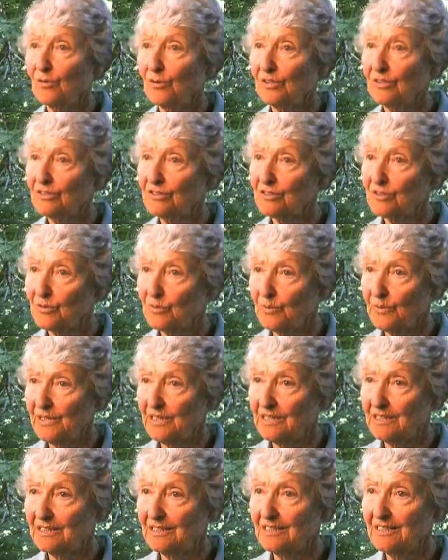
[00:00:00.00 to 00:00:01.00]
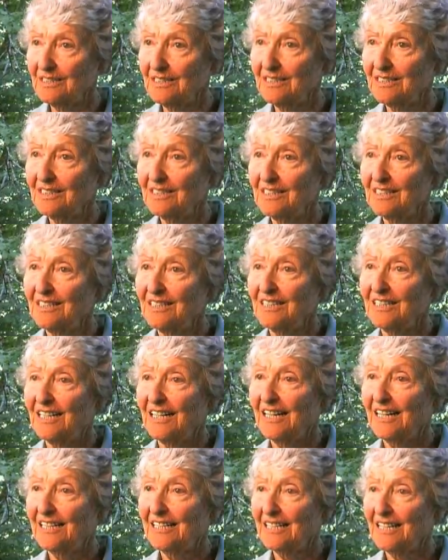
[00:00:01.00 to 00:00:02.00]
in Sweden
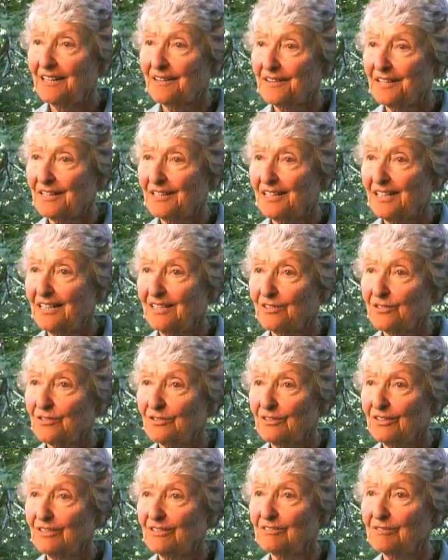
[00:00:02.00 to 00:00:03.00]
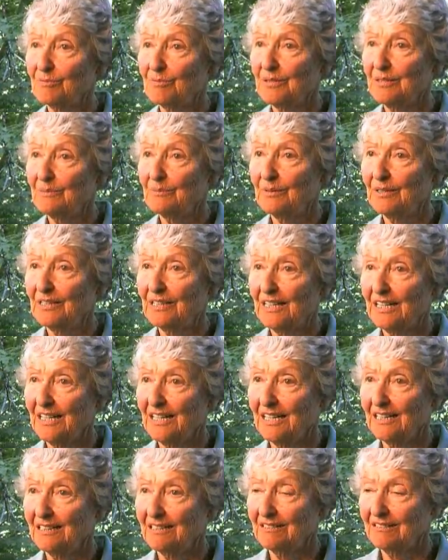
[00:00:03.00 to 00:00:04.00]
and other countries people
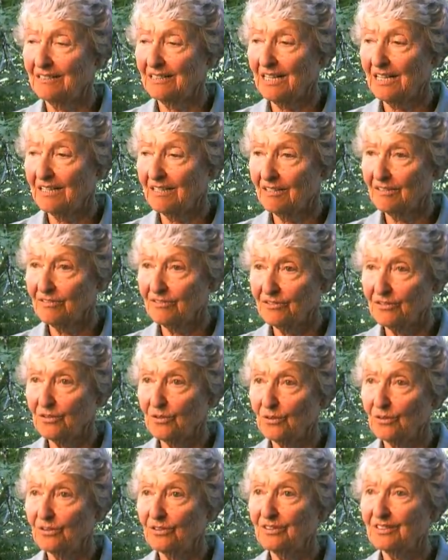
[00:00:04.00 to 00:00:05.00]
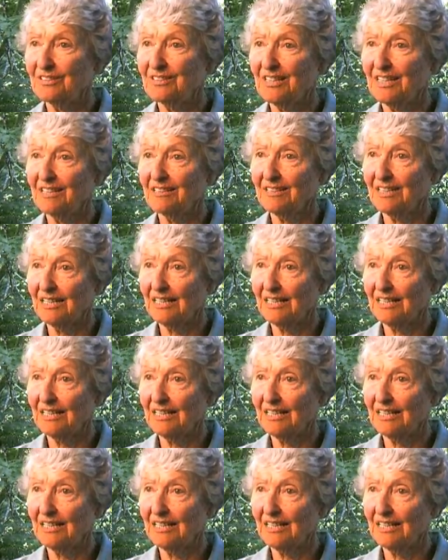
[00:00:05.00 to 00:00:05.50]
had understood that the